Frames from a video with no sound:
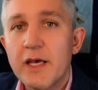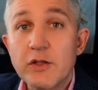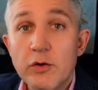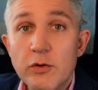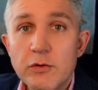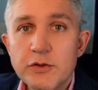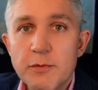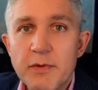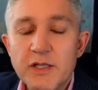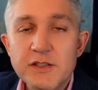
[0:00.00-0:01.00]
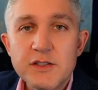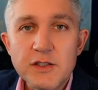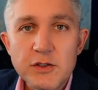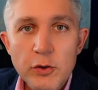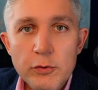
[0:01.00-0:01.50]
It also means
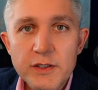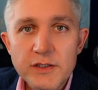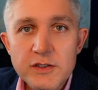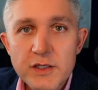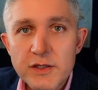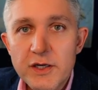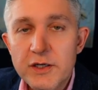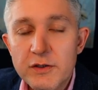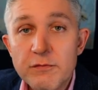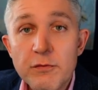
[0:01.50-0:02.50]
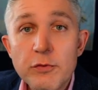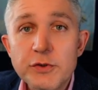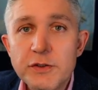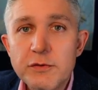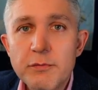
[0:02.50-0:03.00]
the tokens and their conversion